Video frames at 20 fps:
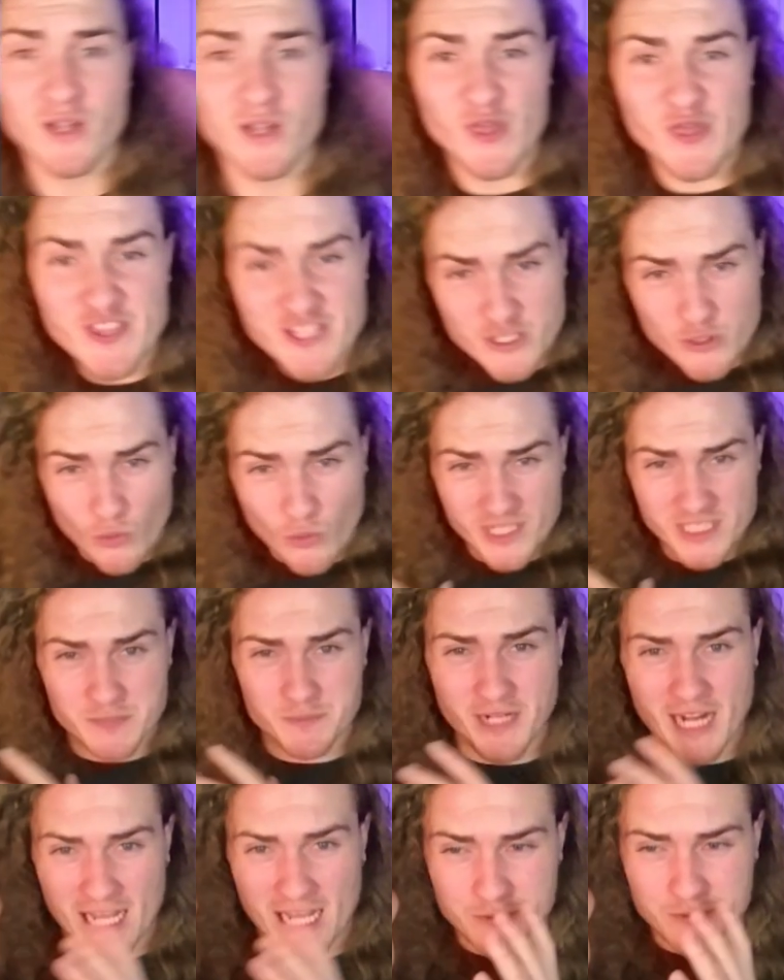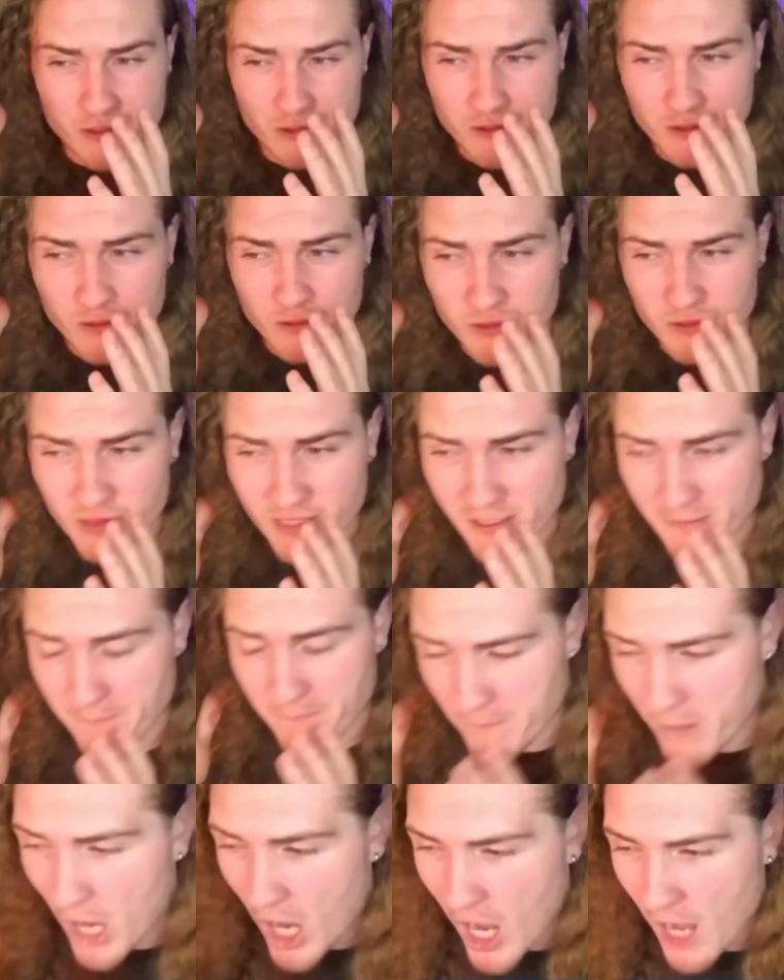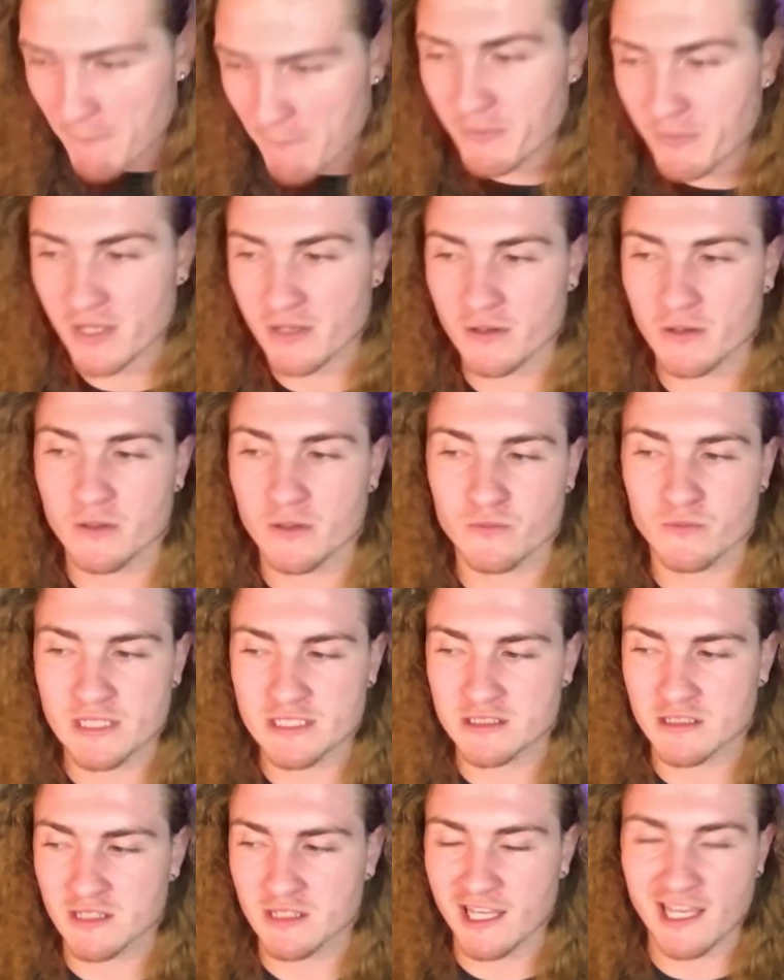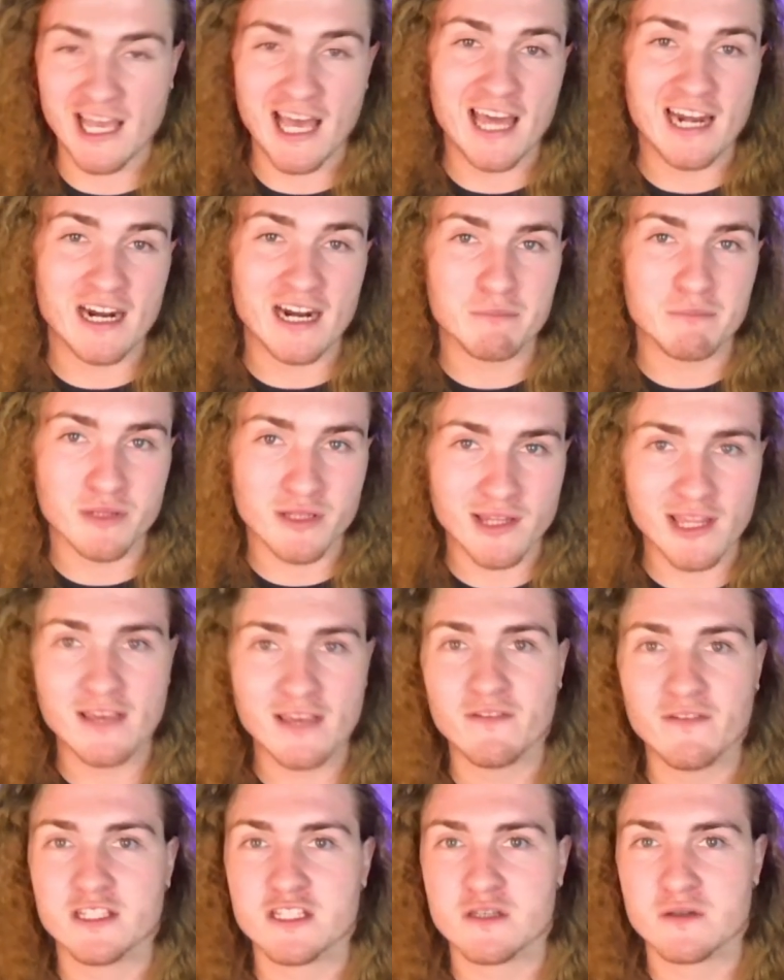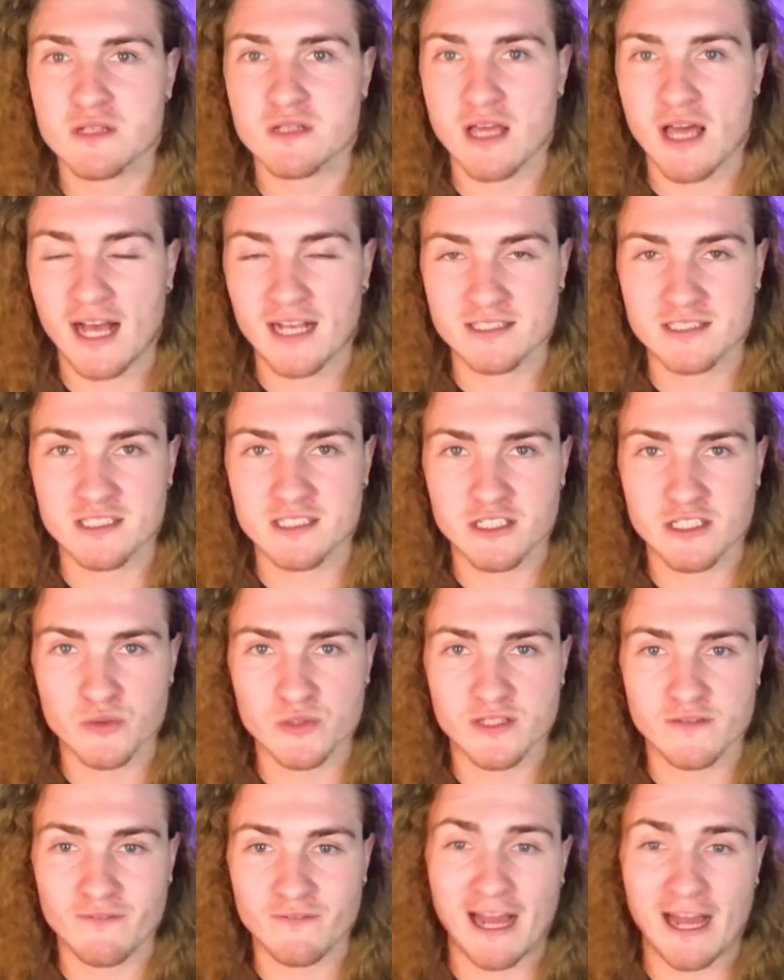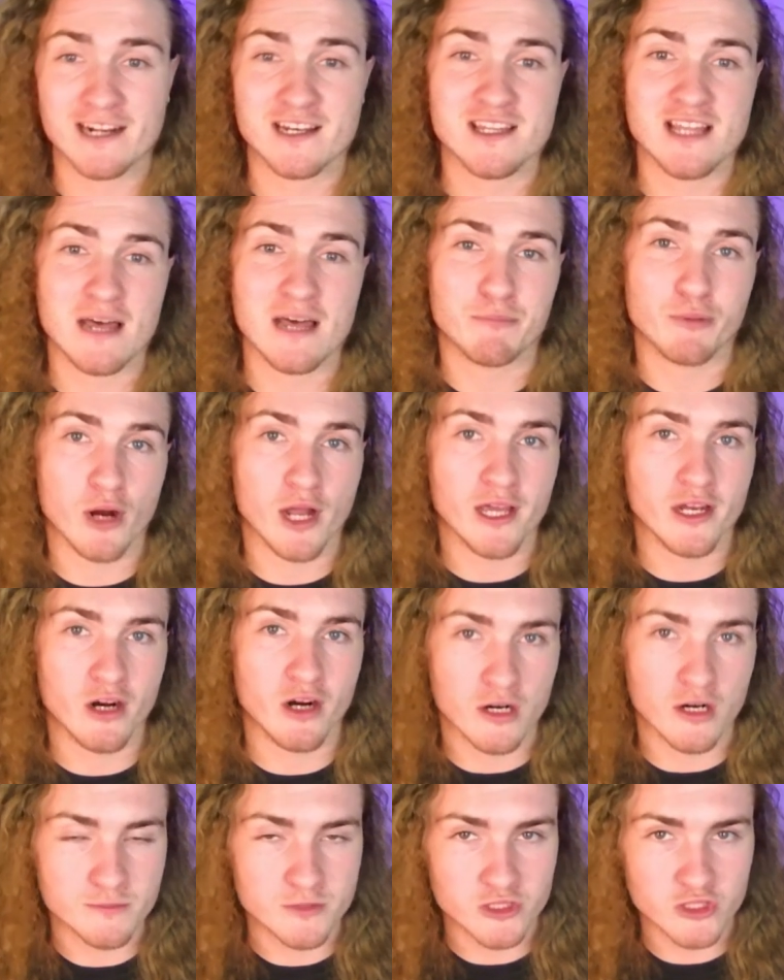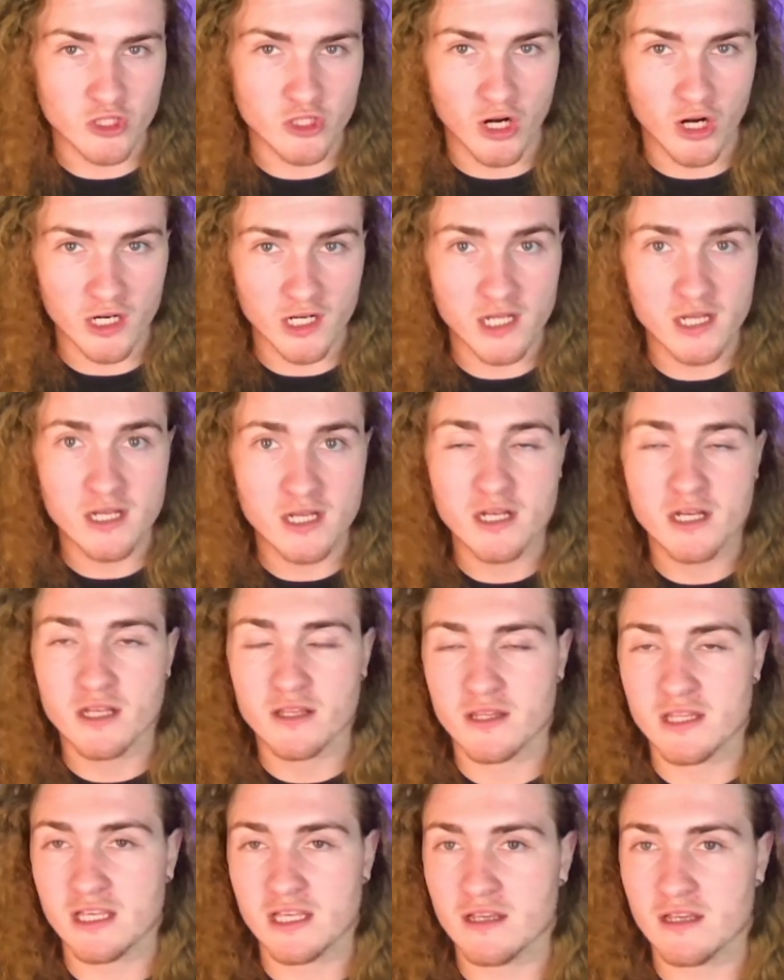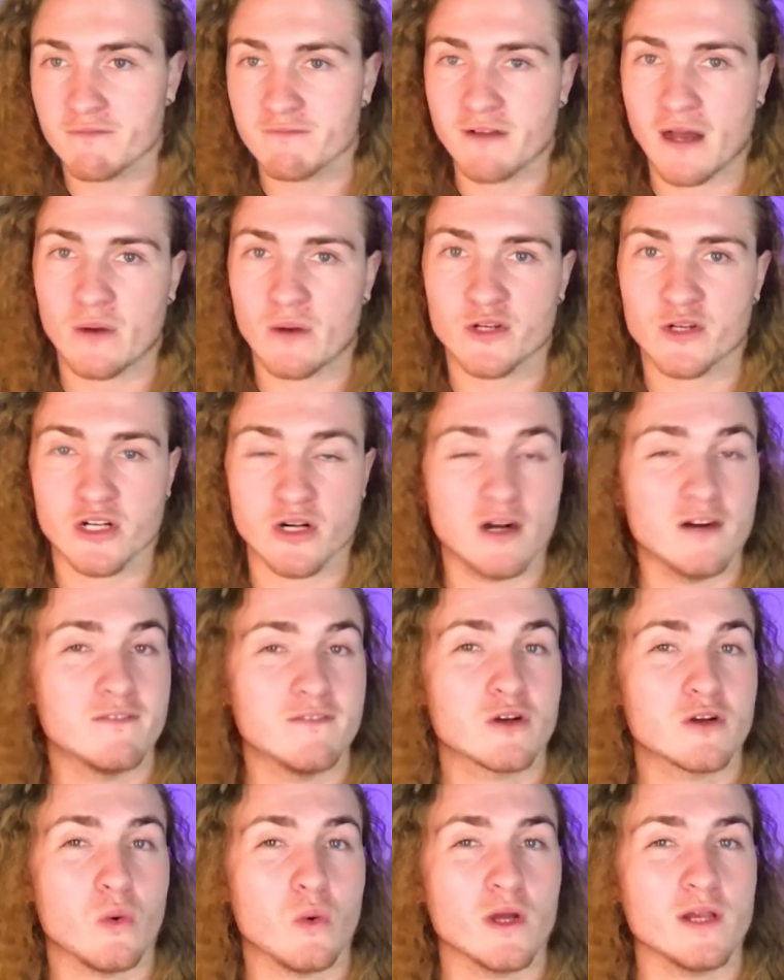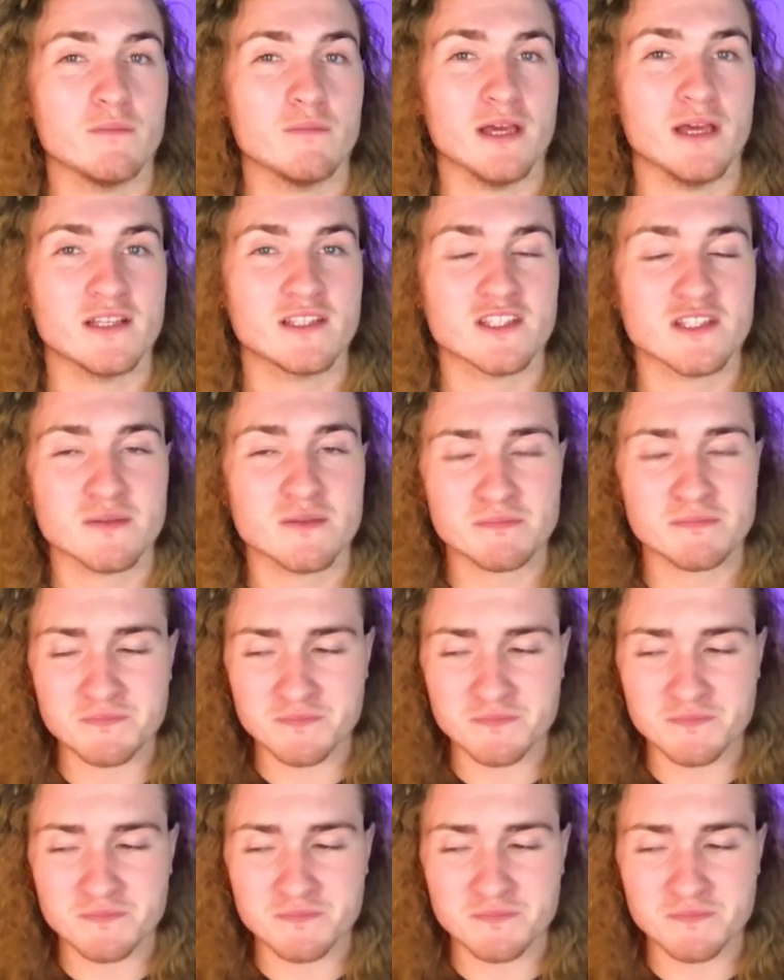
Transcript: This coin has been absolutely pumping recently, and I believe it has to do with the fact that Brian Armstrong, the founder of Coinbase,